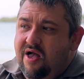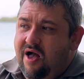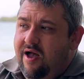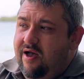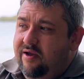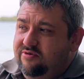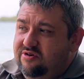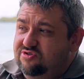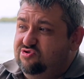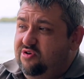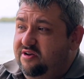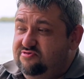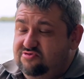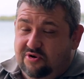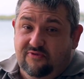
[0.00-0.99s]
I'm going to
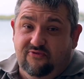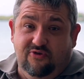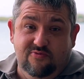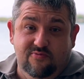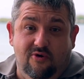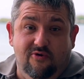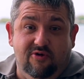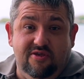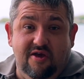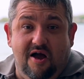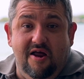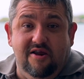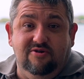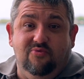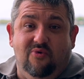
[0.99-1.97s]
try and shoot a few more on the
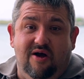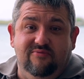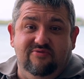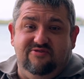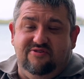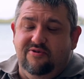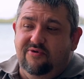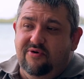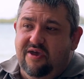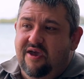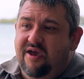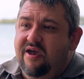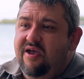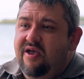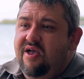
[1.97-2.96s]
island while I'm still
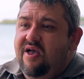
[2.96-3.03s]
here.